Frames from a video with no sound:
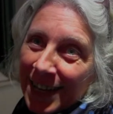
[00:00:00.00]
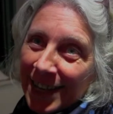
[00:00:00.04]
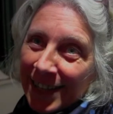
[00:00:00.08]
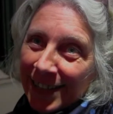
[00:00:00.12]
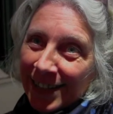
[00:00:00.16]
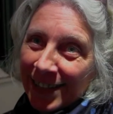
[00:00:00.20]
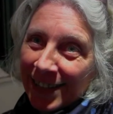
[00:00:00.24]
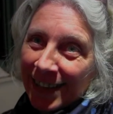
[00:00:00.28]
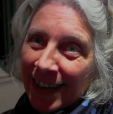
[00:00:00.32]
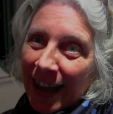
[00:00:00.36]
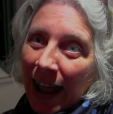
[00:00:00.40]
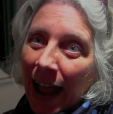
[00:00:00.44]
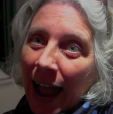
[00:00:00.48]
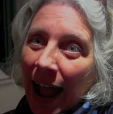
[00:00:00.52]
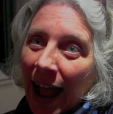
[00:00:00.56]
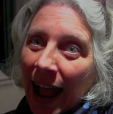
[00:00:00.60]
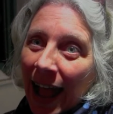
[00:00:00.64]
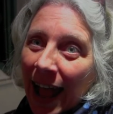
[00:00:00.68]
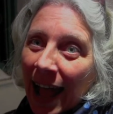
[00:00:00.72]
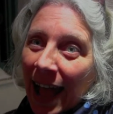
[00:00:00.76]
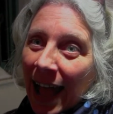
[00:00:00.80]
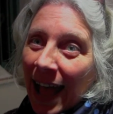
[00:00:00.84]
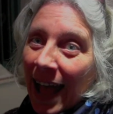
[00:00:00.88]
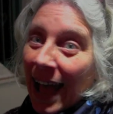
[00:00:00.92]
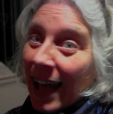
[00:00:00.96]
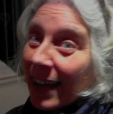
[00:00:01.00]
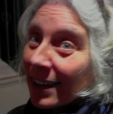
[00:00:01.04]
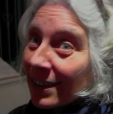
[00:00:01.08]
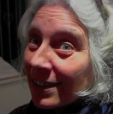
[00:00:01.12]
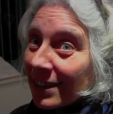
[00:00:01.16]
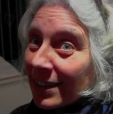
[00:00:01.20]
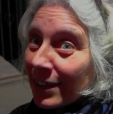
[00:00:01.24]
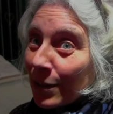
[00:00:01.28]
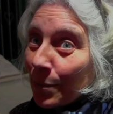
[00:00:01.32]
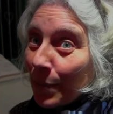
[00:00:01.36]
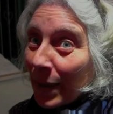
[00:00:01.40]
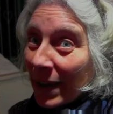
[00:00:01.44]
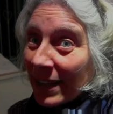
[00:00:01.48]
years, and
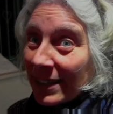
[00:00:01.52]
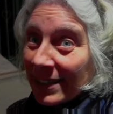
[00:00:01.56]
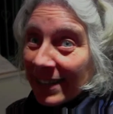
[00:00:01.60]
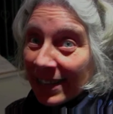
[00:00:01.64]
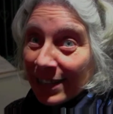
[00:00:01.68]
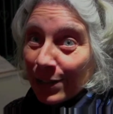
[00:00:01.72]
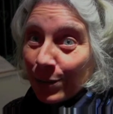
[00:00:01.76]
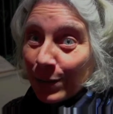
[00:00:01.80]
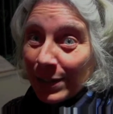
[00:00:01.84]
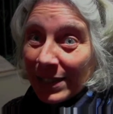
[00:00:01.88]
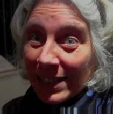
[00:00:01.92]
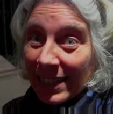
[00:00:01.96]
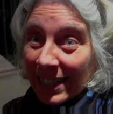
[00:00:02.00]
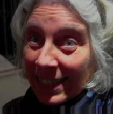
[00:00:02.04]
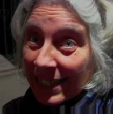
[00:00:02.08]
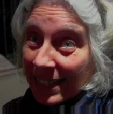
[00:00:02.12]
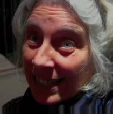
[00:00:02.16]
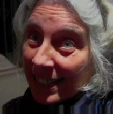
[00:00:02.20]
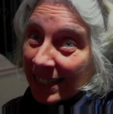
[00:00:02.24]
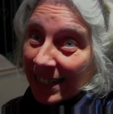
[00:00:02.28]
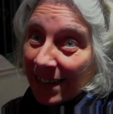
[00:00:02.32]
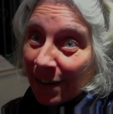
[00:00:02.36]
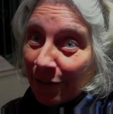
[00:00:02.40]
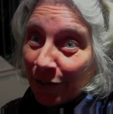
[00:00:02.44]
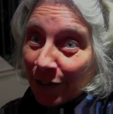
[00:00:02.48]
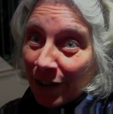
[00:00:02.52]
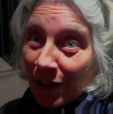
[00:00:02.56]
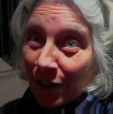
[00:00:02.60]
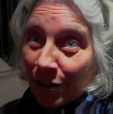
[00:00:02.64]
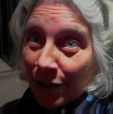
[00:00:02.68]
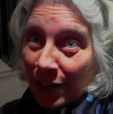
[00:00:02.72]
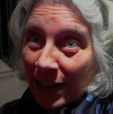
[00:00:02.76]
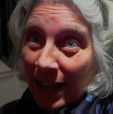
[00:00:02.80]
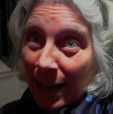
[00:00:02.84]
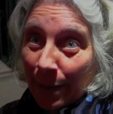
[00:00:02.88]
an appendix with 67 other